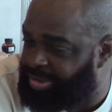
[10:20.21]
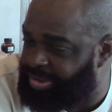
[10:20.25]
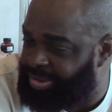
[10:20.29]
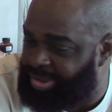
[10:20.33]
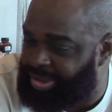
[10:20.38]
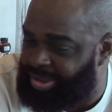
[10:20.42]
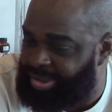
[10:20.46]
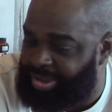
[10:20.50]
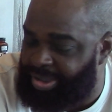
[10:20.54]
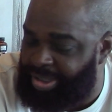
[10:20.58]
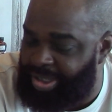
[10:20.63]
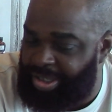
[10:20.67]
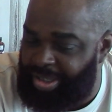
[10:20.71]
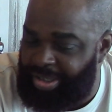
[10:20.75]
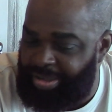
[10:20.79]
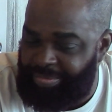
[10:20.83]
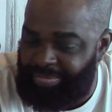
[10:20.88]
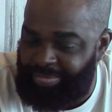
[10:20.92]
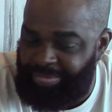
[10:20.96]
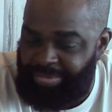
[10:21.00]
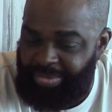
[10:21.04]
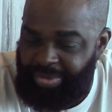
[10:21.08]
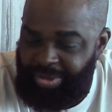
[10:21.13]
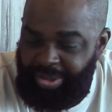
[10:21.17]
And then
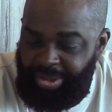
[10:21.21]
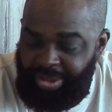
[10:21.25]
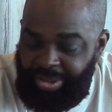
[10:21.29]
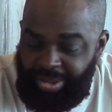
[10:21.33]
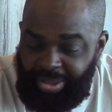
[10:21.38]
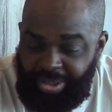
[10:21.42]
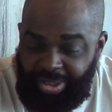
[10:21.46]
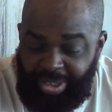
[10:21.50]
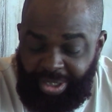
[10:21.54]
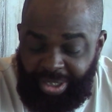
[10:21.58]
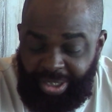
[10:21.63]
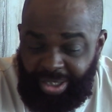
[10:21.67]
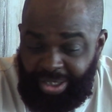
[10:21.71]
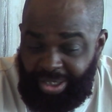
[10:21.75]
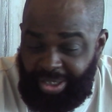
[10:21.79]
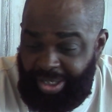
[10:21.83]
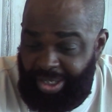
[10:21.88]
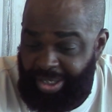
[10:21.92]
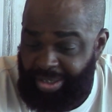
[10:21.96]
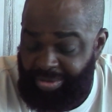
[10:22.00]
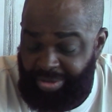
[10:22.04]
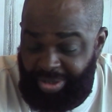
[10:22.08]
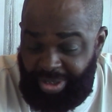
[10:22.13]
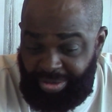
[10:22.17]

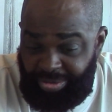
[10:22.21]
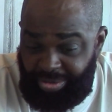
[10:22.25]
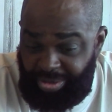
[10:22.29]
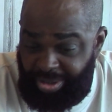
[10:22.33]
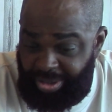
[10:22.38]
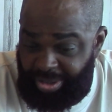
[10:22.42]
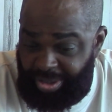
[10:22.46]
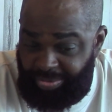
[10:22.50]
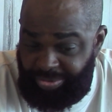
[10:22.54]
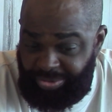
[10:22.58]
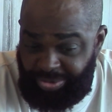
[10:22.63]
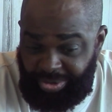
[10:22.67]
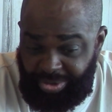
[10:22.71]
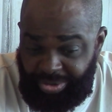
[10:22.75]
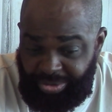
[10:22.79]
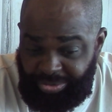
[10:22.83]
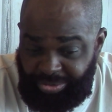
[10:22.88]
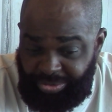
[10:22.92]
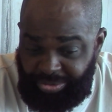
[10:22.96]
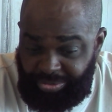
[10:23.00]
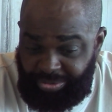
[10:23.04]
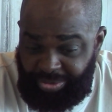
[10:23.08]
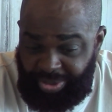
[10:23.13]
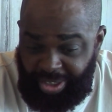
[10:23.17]
I don't know how long it was on
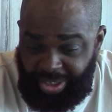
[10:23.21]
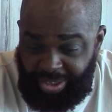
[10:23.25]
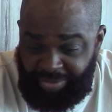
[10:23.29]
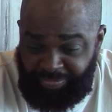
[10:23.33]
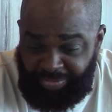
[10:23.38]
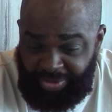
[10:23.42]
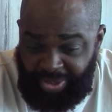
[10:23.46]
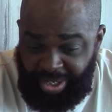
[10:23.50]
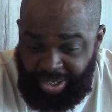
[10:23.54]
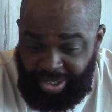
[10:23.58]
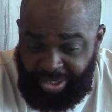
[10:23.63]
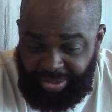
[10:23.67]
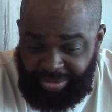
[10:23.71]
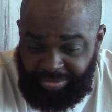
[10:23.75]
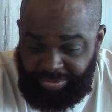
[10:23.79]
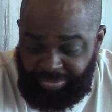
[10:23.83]
KFAI.